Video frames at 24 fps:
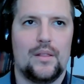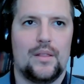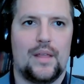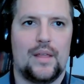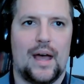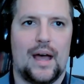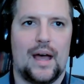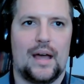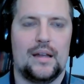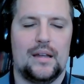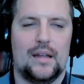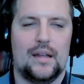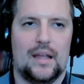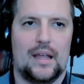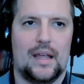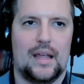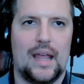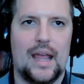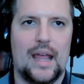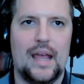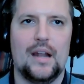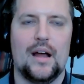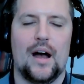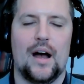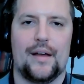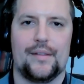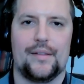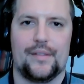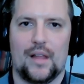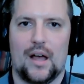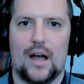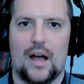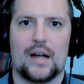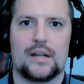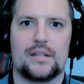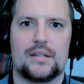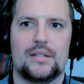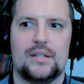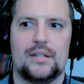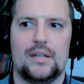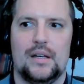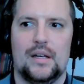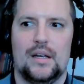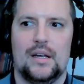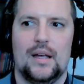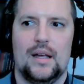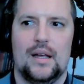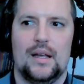that it unlocked
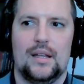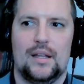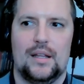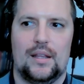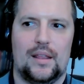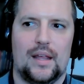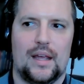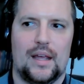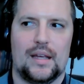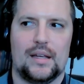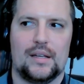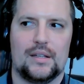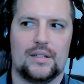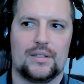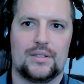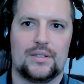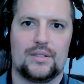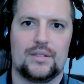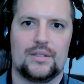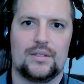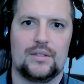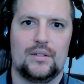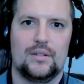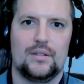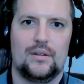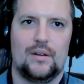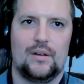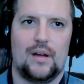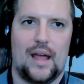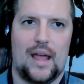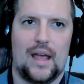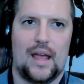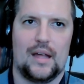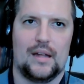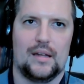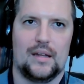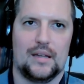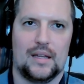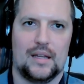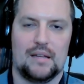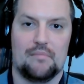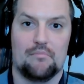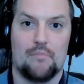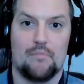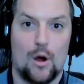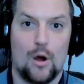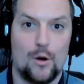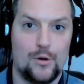things and
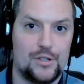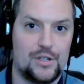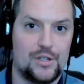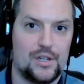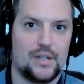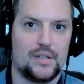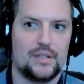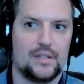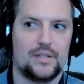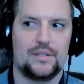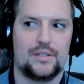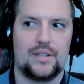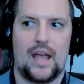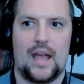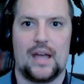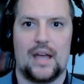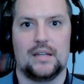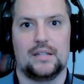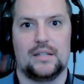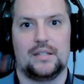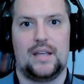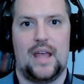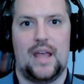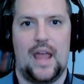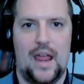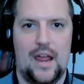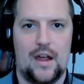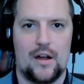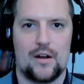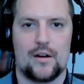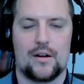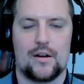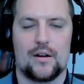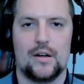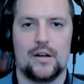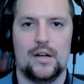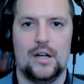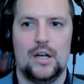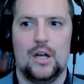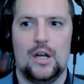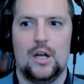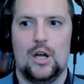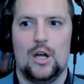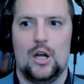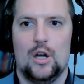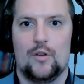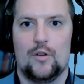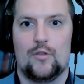emotions and care
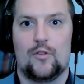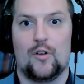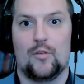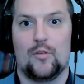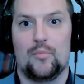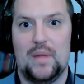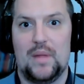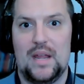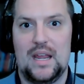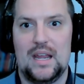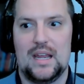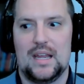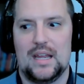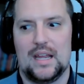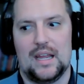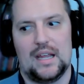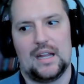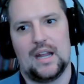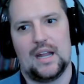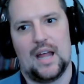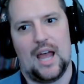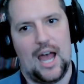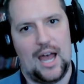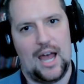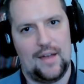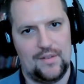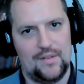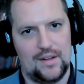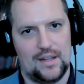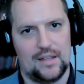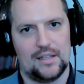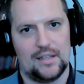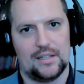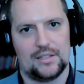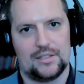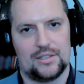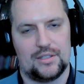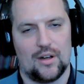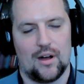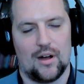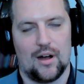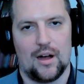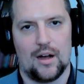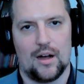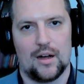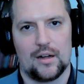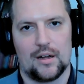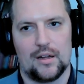for me in having this
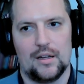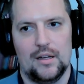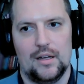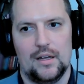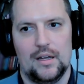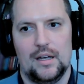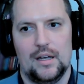dog